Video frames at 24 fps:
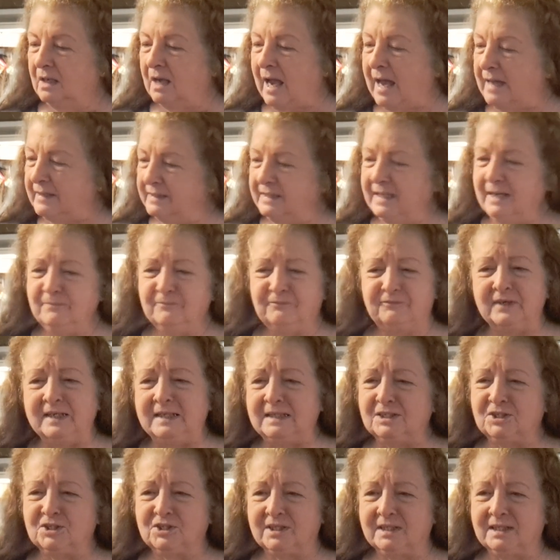I didn't even
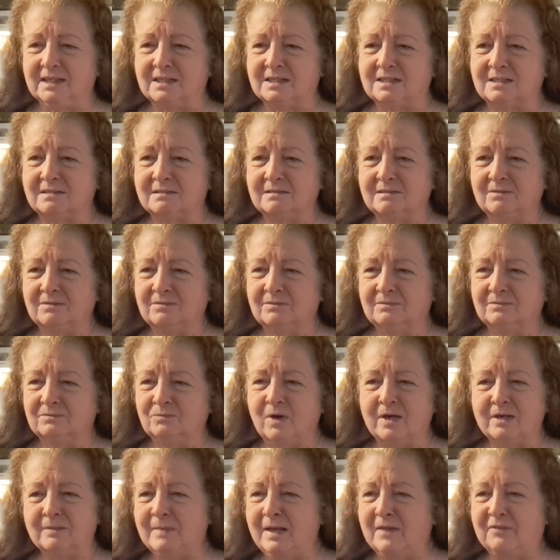finish this.
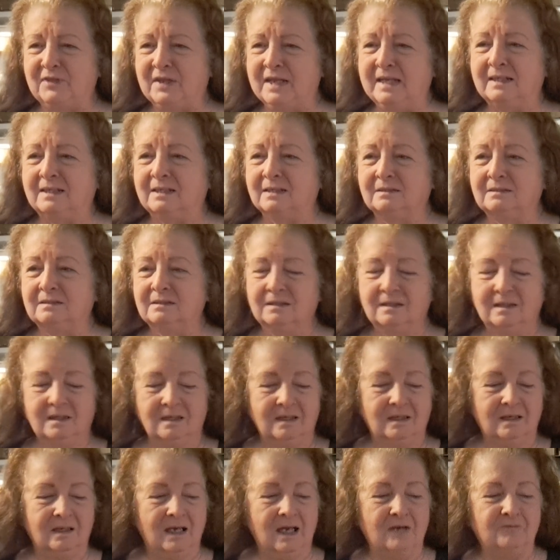What am I thinking?
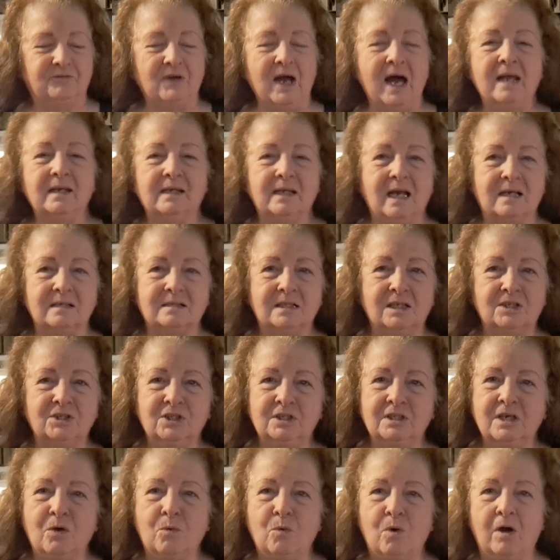And finally I said, you
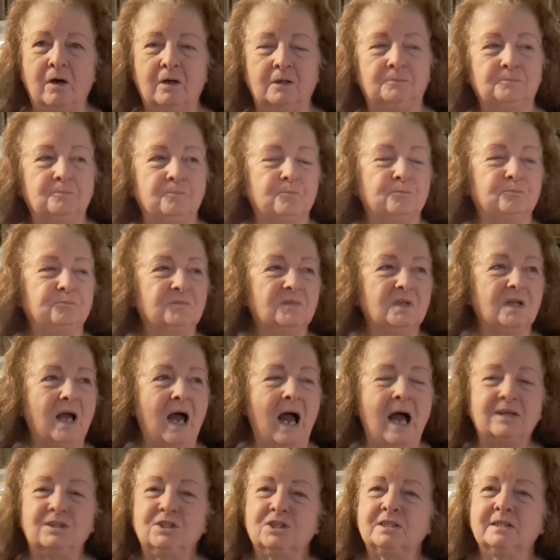know what?
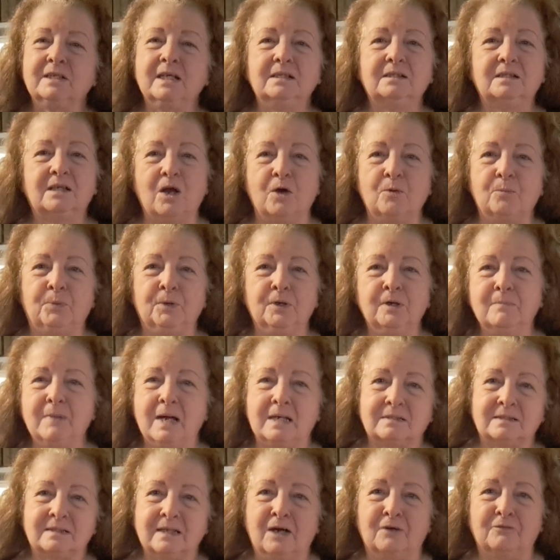I just need to go put
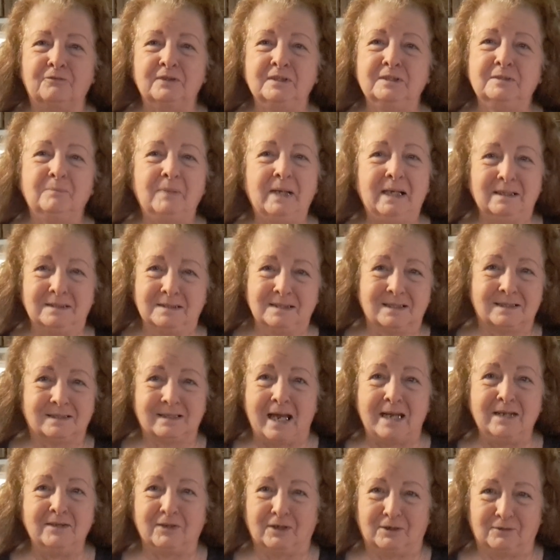myself in the bed and
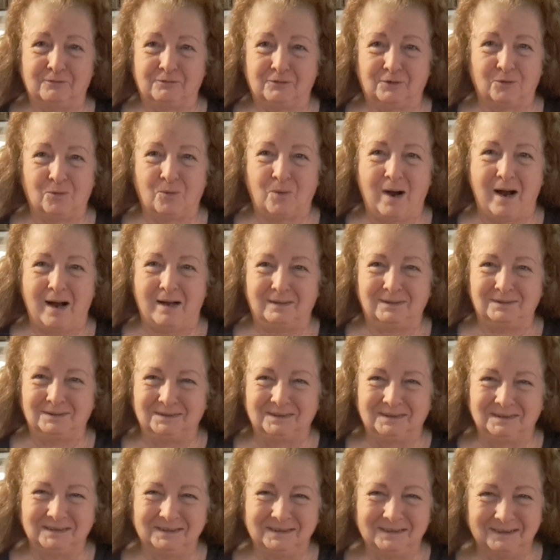stay there for a
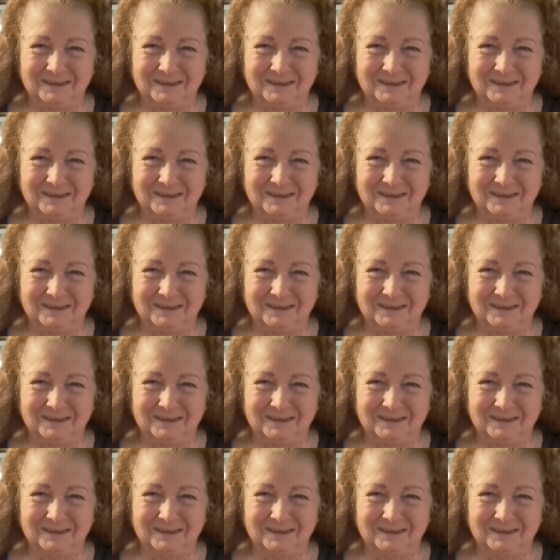while.